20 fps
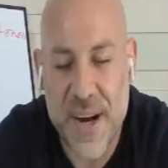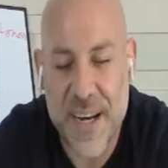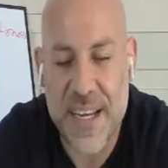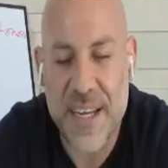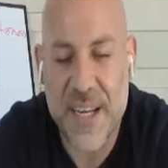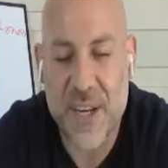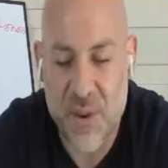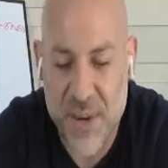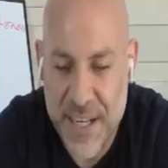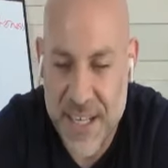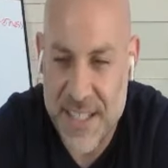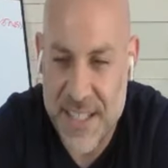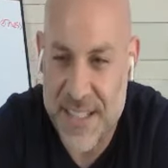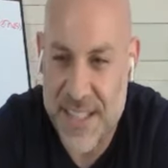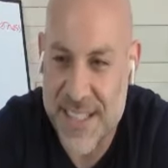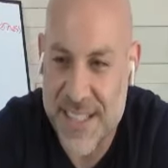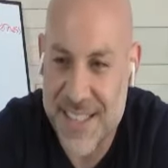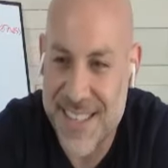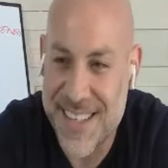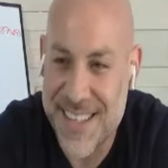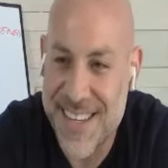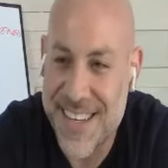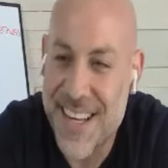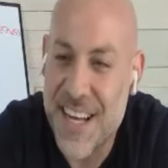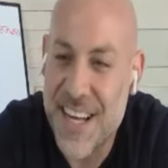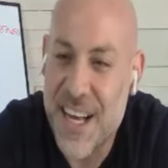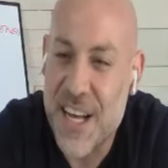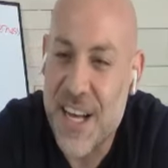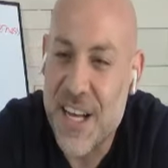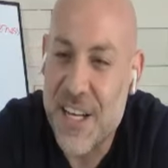ingredients.
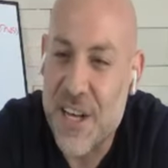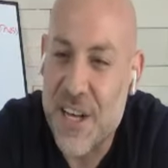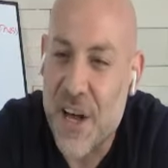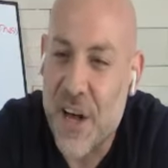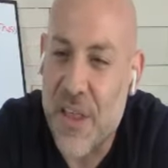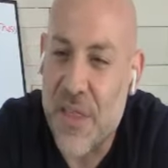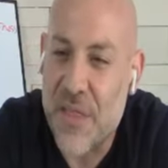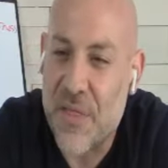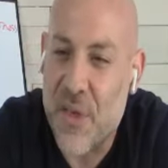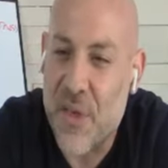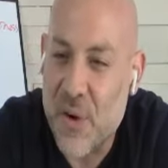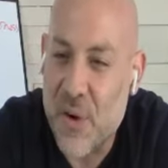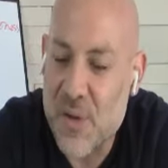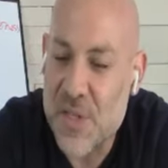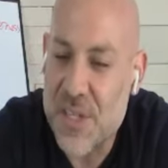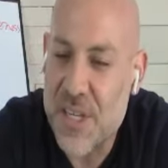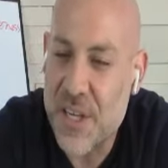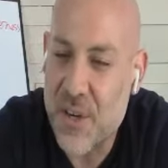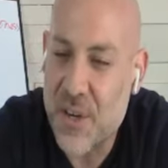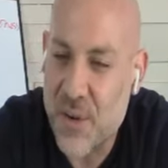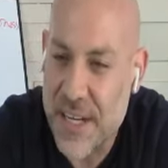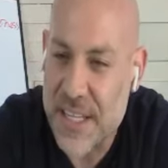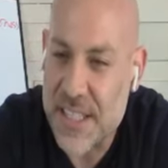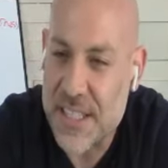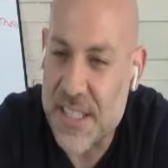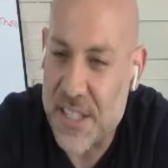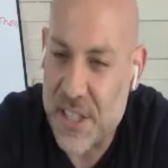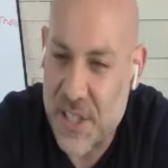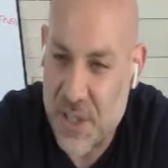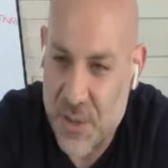Those
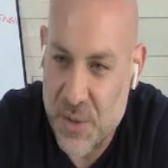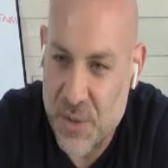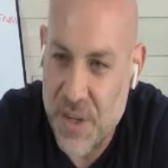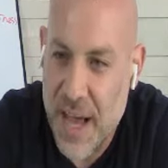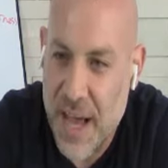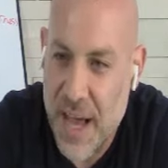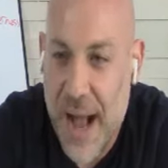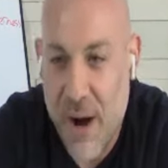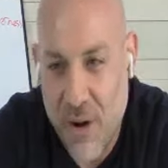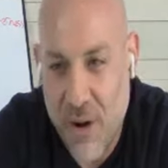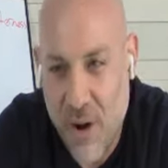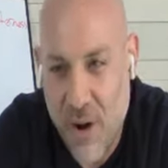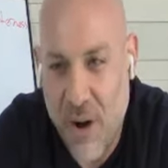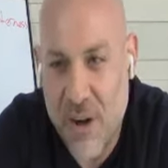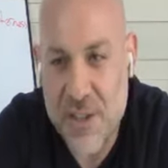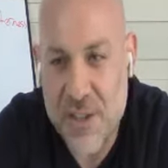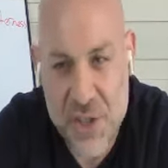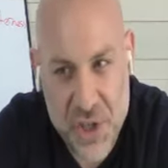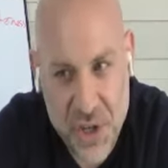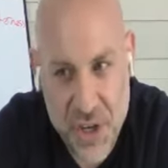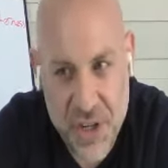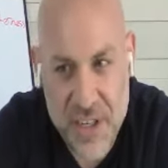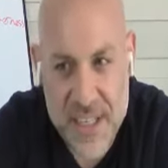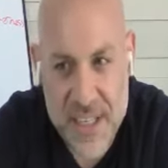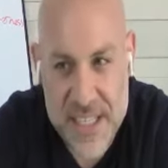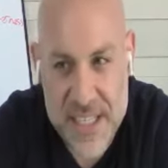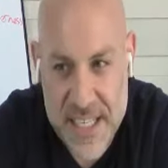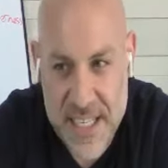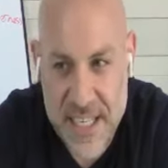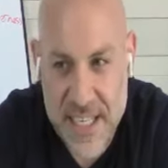ingredients include alcohol, sugar,
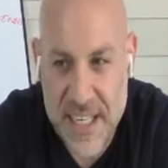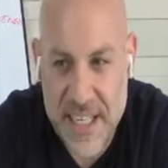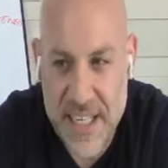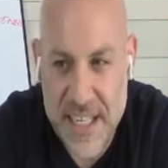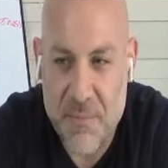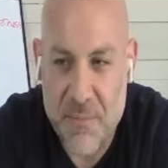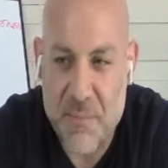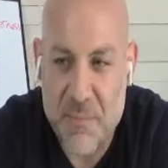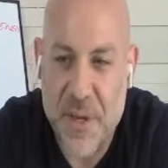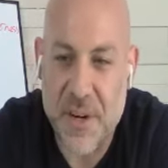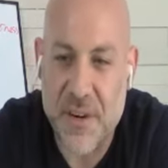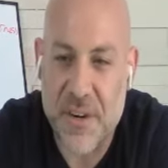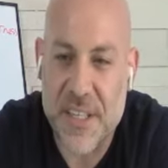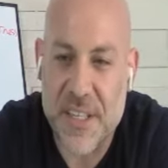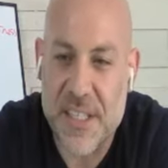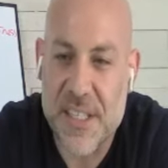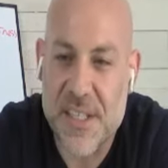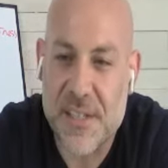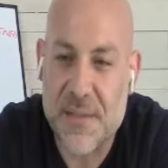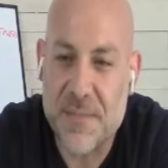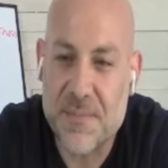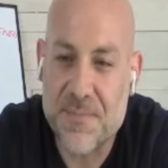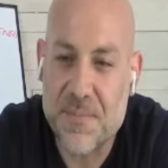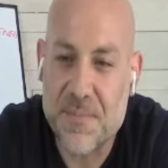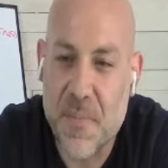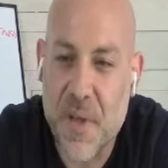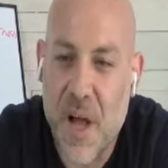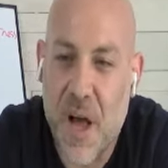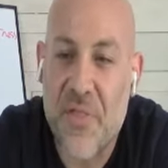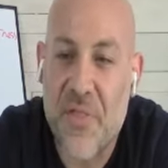acidity, and bitterness.
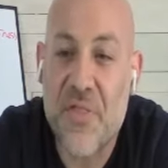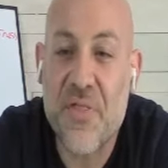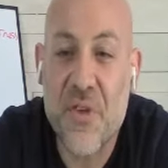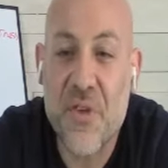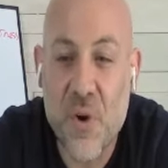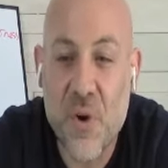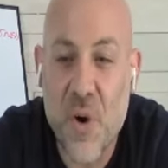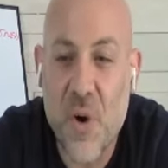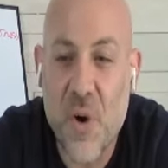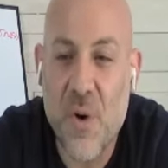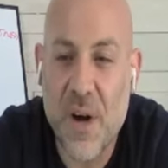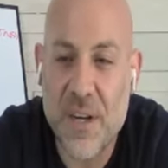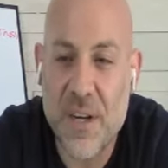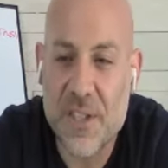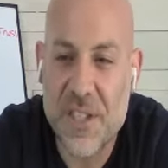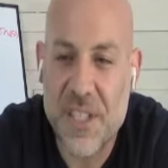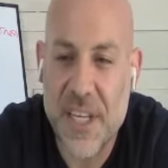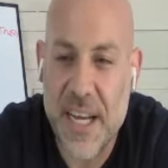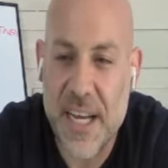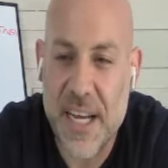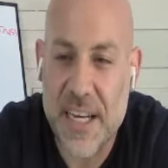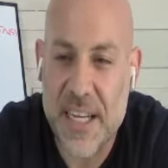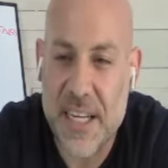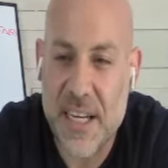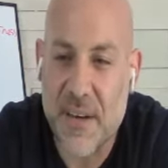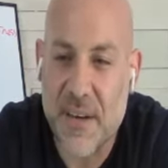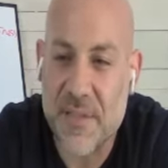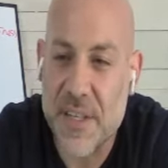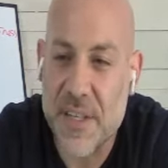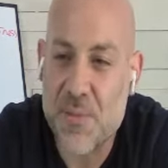A thorough understanding
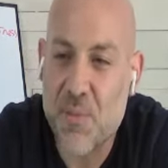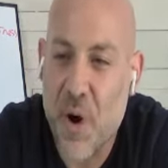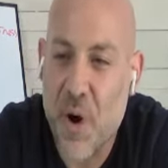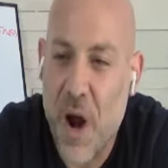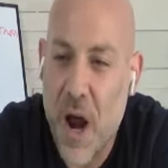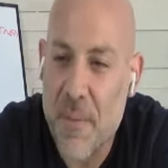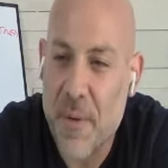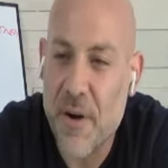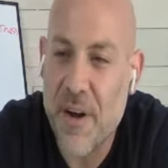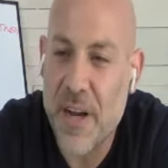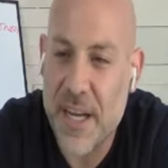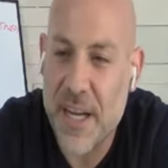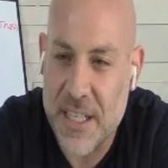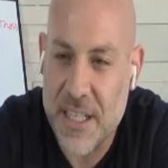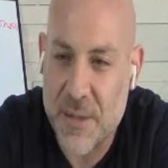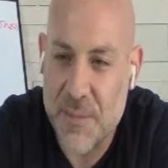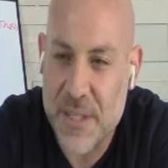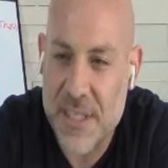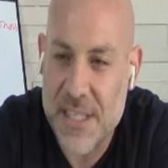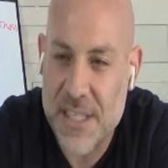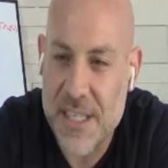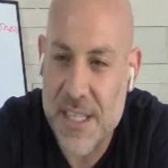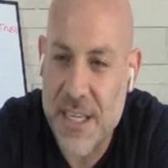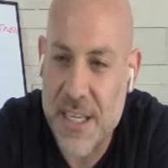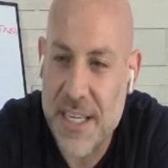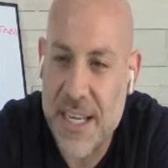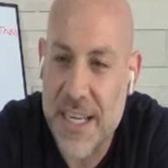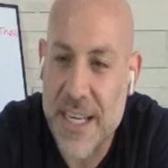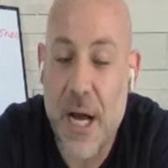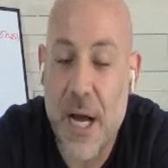of these primary
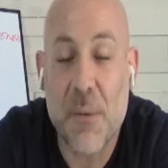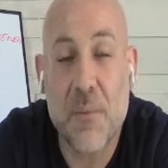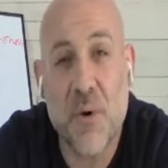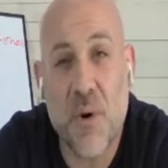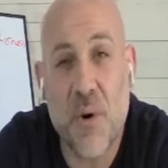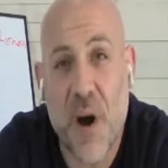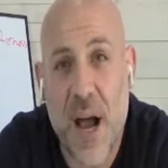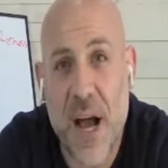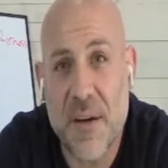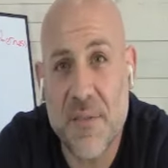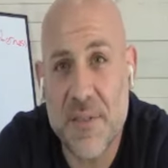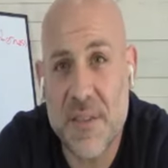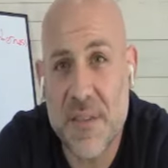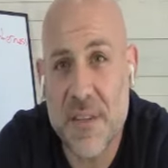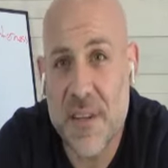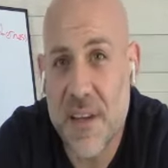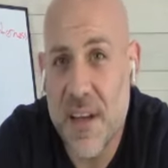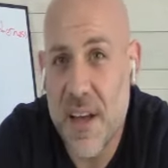elements can help craft